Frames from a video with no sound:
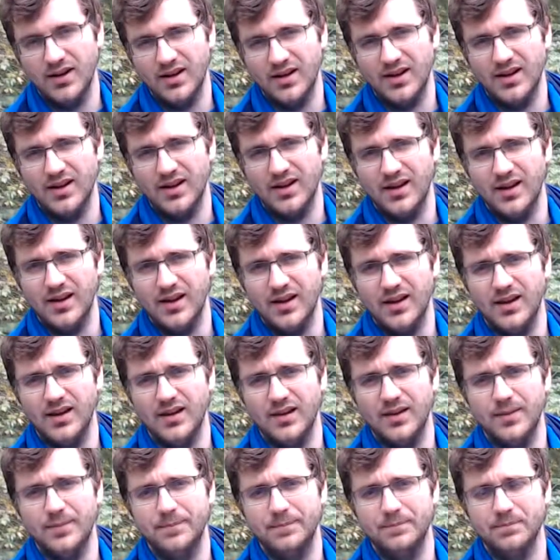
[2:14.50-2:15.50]

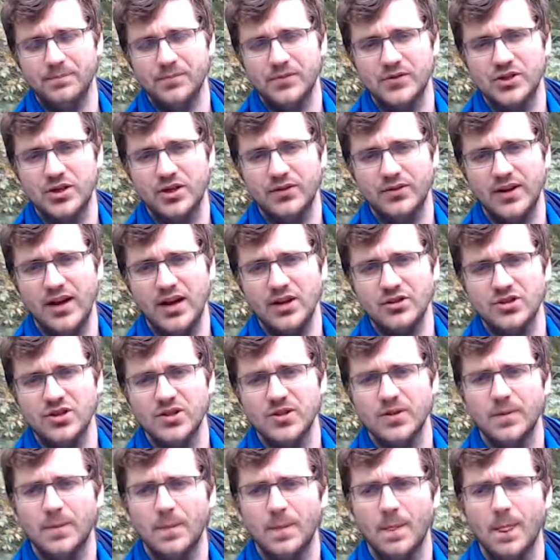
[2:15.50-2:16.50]
um,
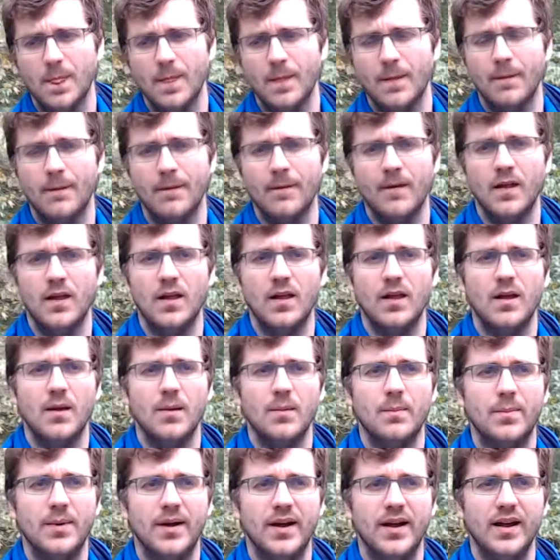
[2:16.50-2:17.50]
certification.
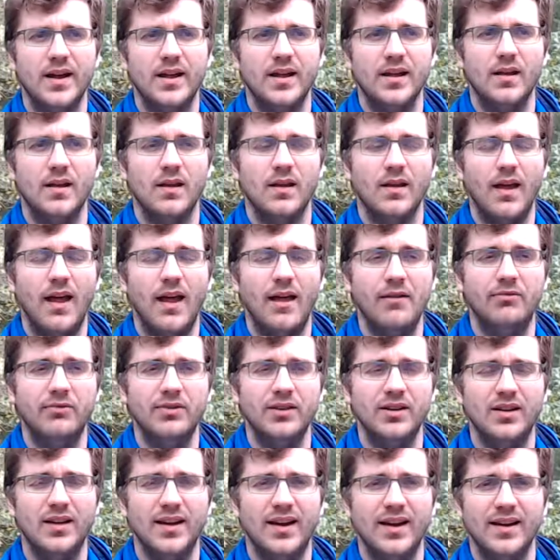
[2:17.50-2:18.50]
But I
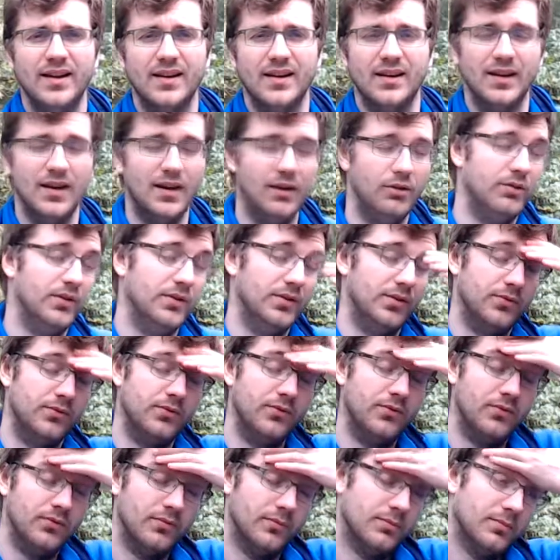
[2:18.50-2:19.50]
feel like it was
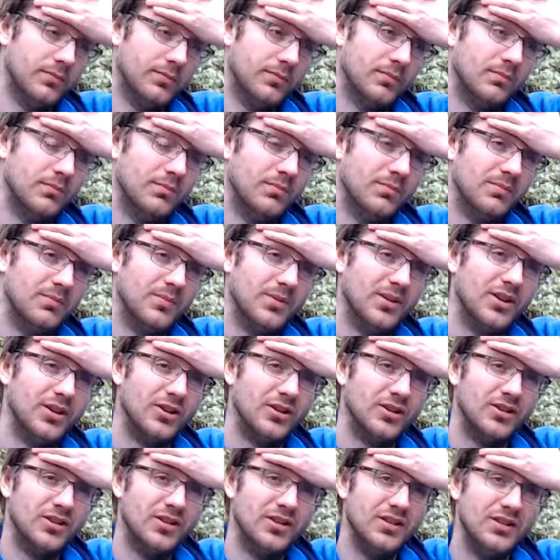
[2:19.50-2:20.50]

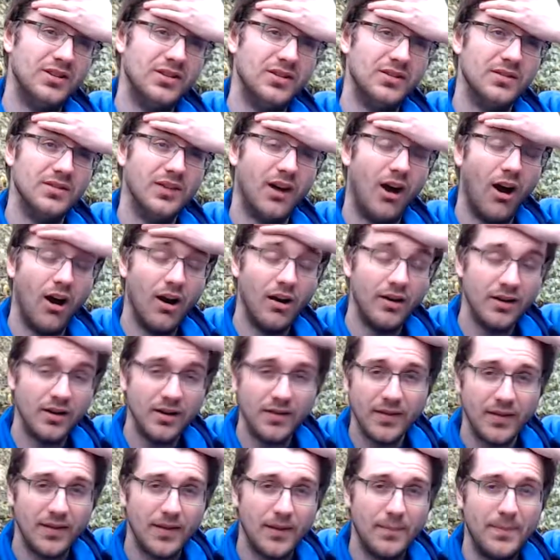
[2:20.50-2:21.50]
harder
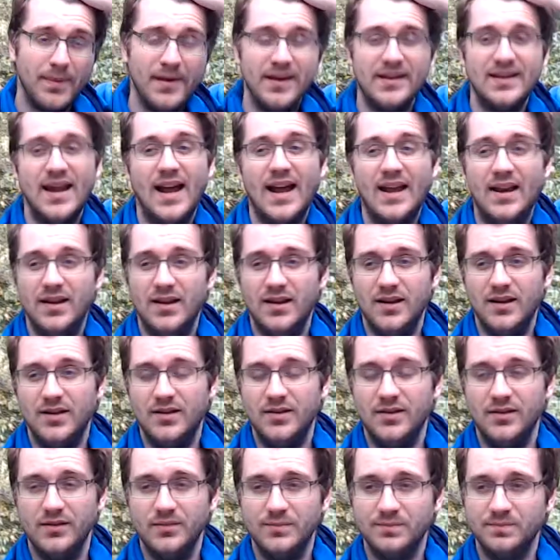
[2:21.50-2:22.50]
than the big data
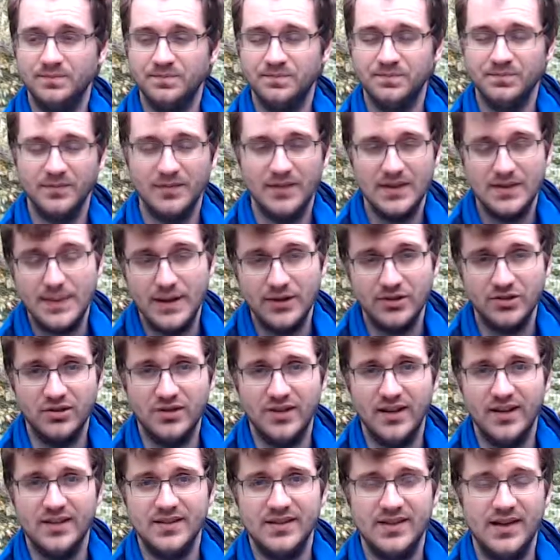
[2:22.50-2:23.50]
specialty
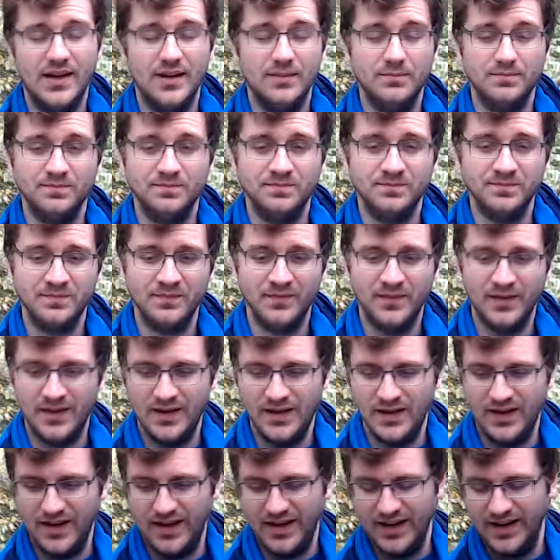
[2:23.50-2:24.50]
exam.
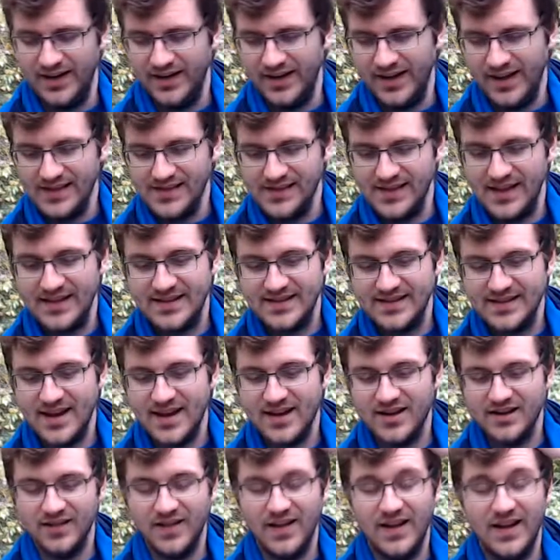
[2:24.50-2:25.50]
And that, that's
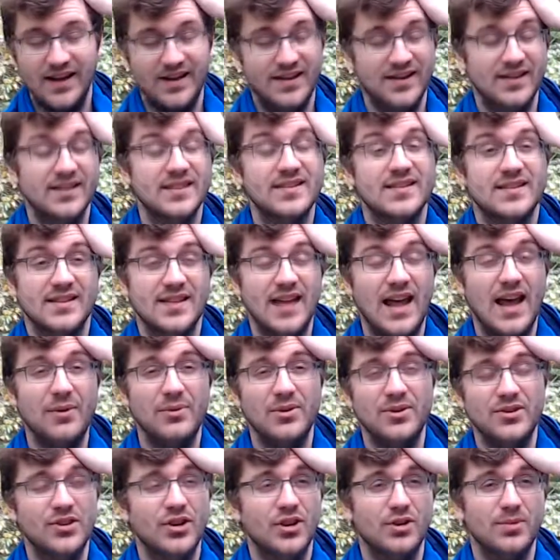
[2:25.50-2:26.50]
saying a lot because that
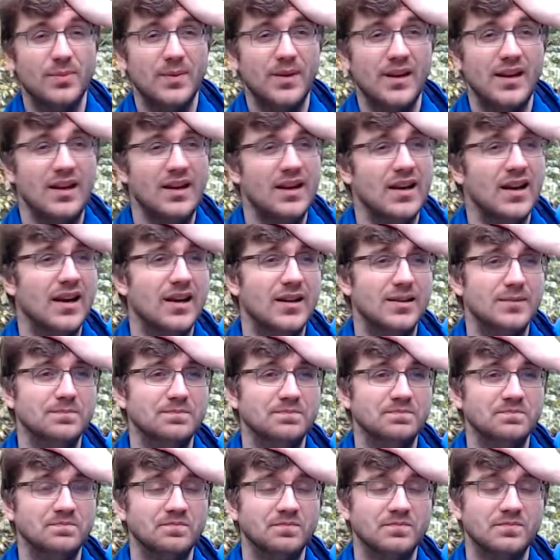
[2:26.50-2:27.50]
one took me.
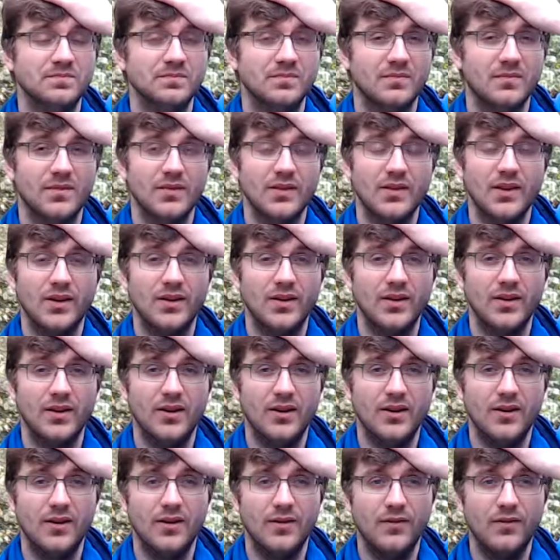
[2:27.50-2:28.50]
Um,
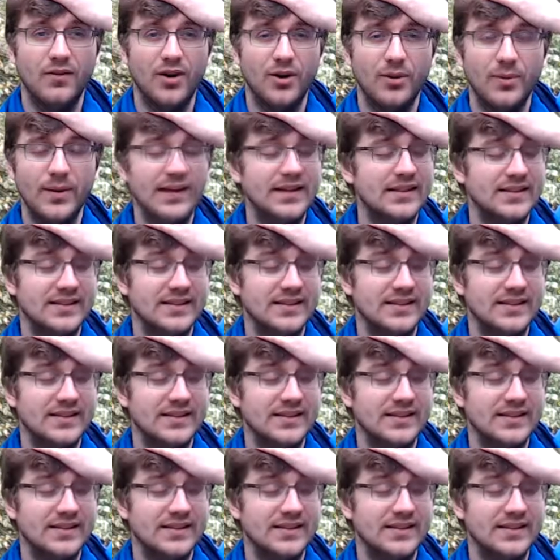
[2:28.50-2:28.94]
four weeks to